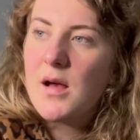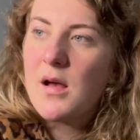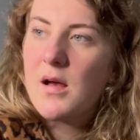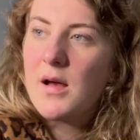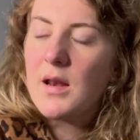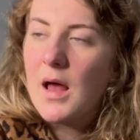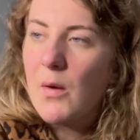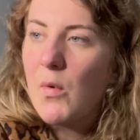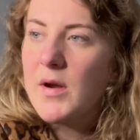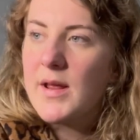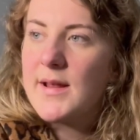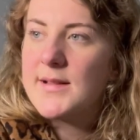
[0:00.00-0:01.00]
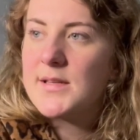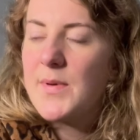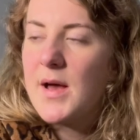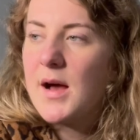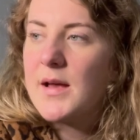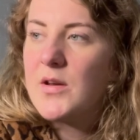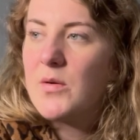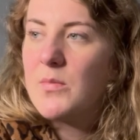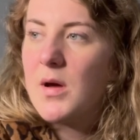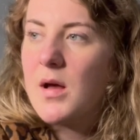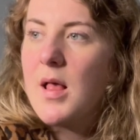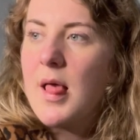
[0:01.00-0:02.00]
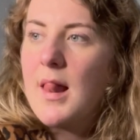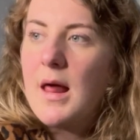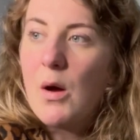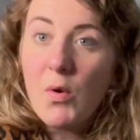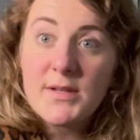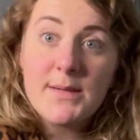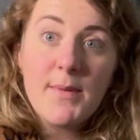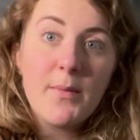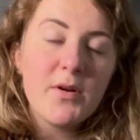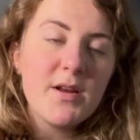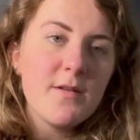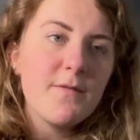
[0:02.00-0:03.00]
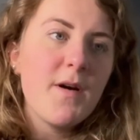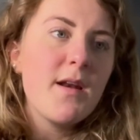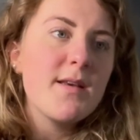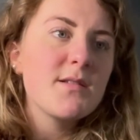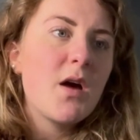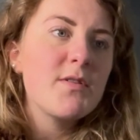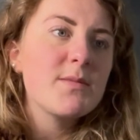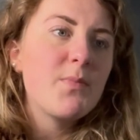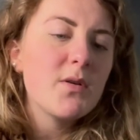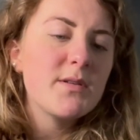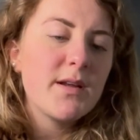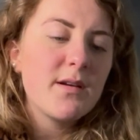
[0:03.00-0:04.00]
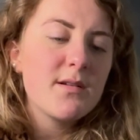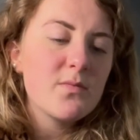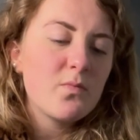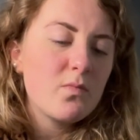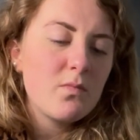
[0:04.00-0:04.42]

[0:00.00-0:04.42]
I wanted it to be a higher number. I wanted my body to finally start responding, because,